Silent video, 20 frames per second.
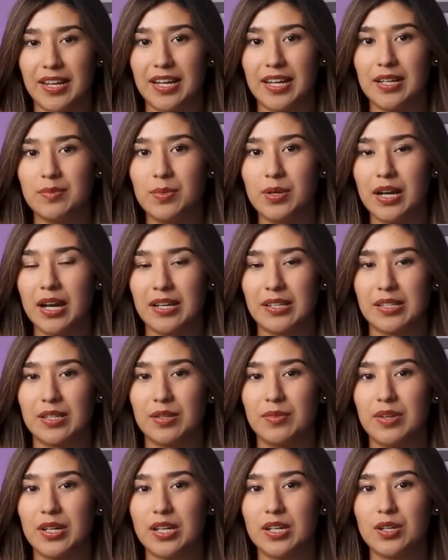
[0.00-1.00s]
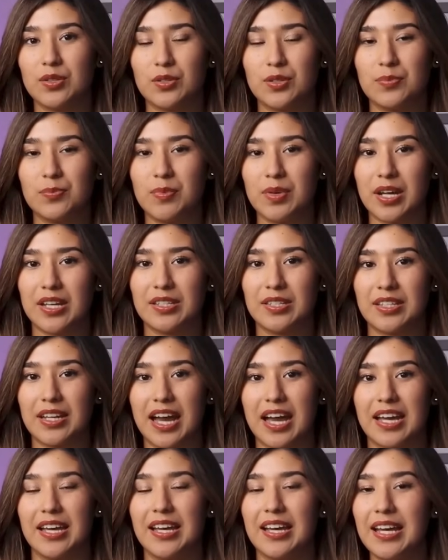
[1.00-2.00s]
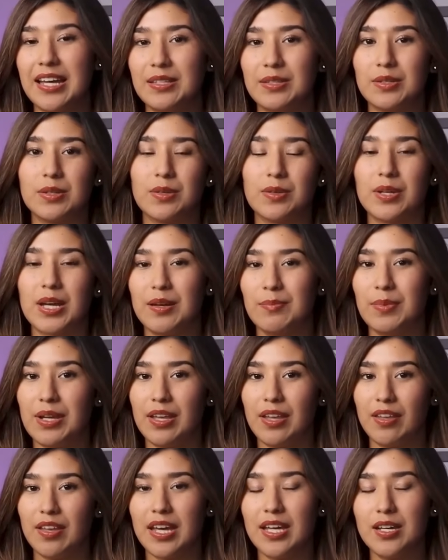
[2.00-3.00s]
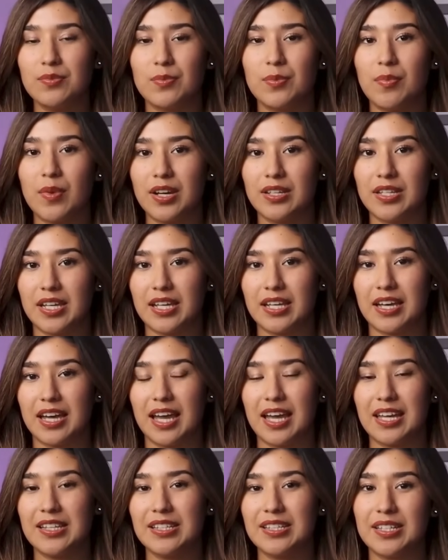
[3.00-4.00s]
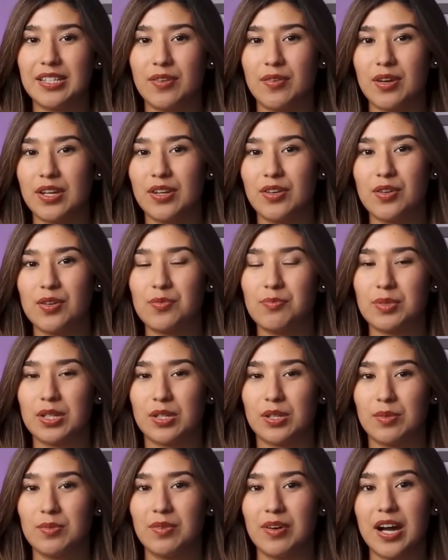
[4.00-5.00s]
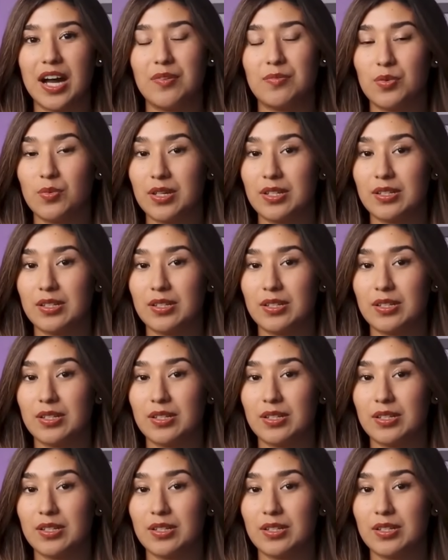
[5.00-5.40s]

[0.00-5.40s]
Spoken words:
And if you like this video, don't forget to like and subscribe. Thank you for watching, and see you in another video. Have a